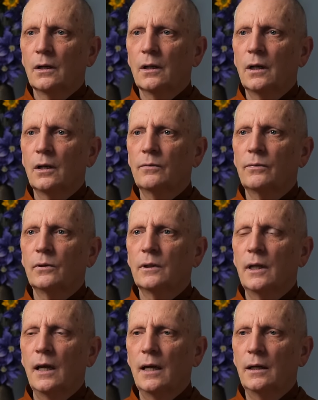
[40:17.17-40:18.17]
careful
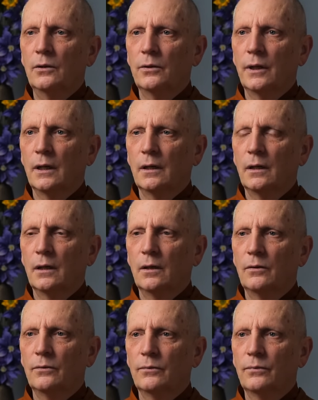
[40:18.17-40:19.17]
tailoring
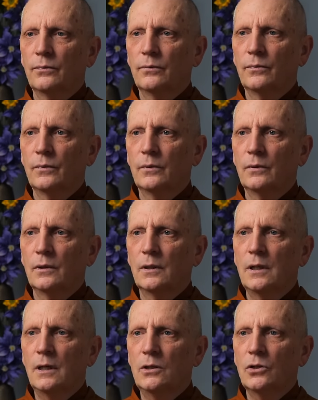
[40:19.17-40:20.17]
of
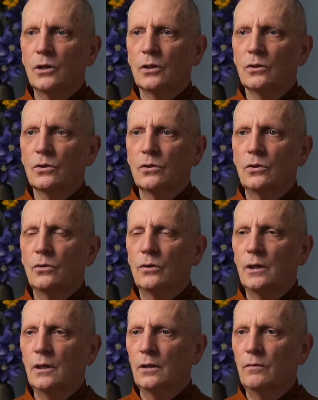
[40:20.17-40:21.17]
teachings to
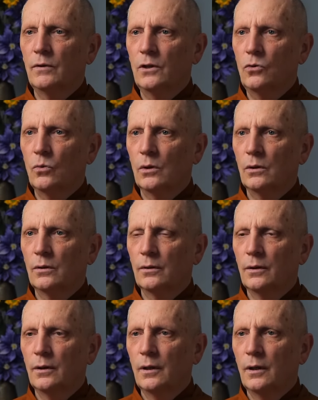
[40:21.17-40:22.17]
the individual.
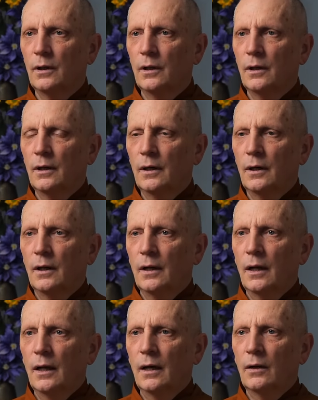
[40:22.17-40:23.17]

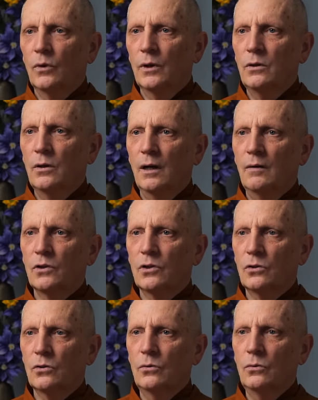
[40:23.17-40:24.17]
And when you have a
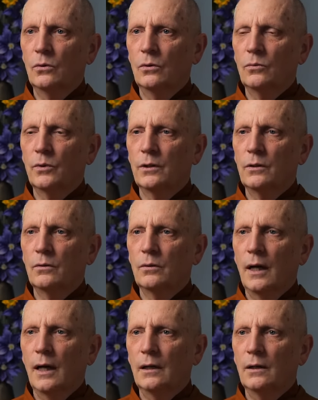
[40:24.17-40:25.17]
school where you
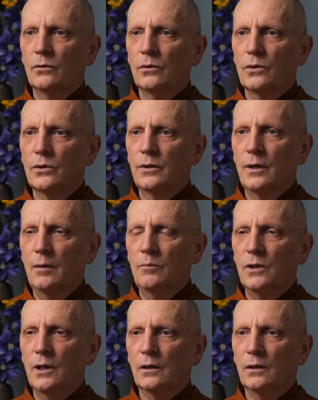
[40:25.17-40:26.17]
hand out the same
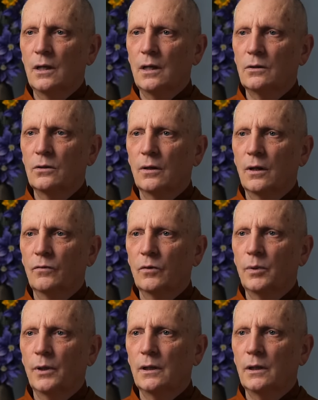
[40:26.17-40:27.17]
technique to
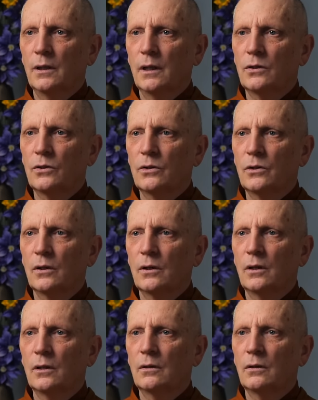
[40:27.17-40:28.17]
everybody, that's
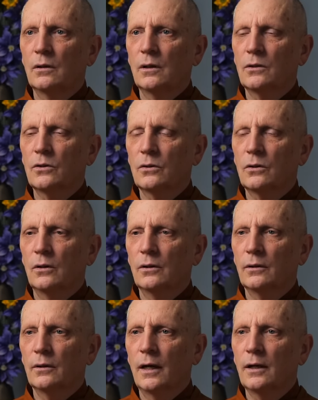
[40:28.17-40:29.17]
a that's a
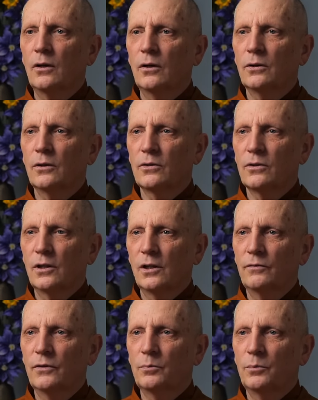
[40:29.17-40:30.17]
call. call it a
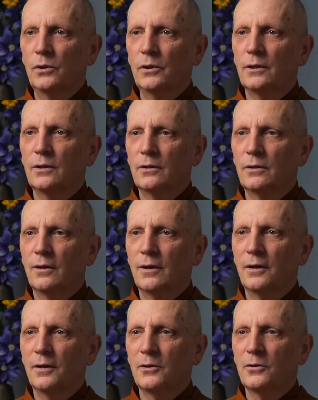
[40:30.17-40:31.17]
silver bullet
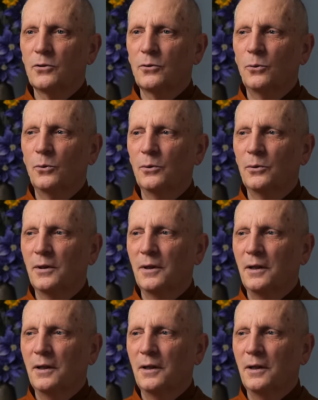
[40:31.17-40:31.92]
uh, school,